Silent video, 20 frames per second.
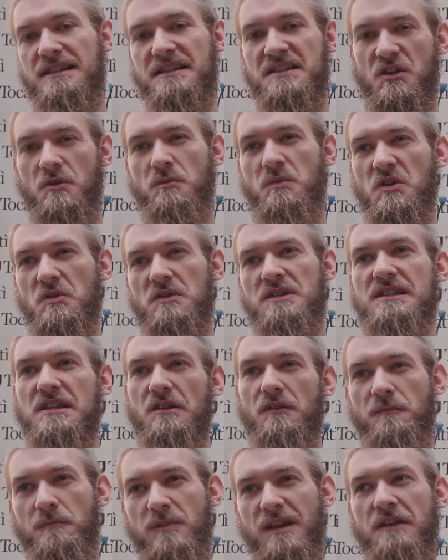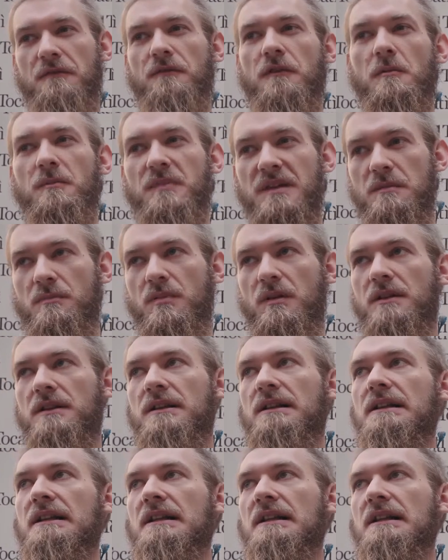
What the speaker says: this community of playful people,